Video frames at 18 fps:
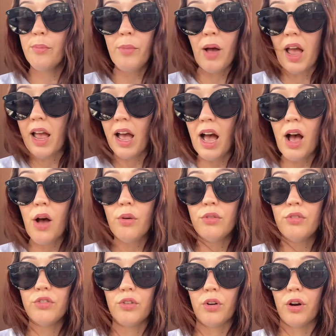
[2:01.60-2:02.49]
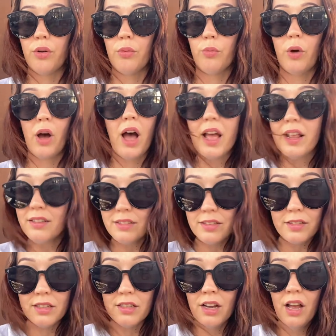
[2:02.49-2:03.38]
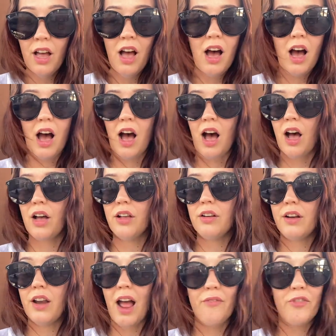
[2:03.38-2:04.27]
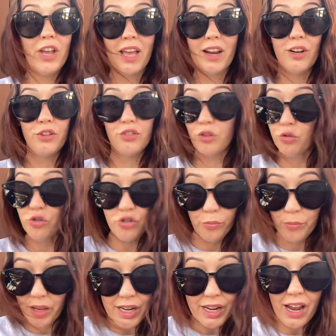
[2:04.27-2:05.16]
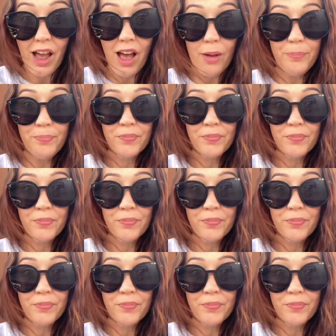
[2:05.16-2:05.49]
my house or what. Uh, navigating social media.